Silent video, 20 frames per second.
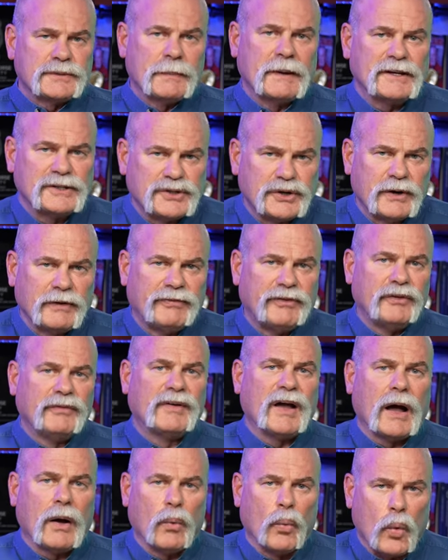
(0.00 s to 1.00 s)
Just make sure
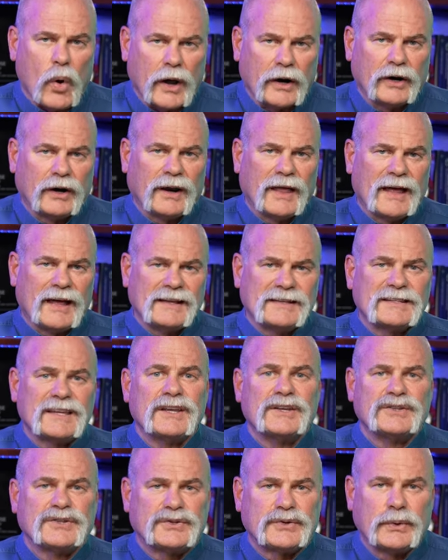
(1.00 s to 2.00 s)
if you've got water
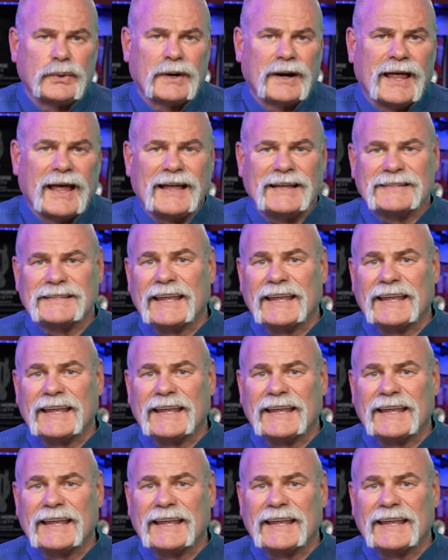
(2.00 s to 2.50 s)
lines, sewer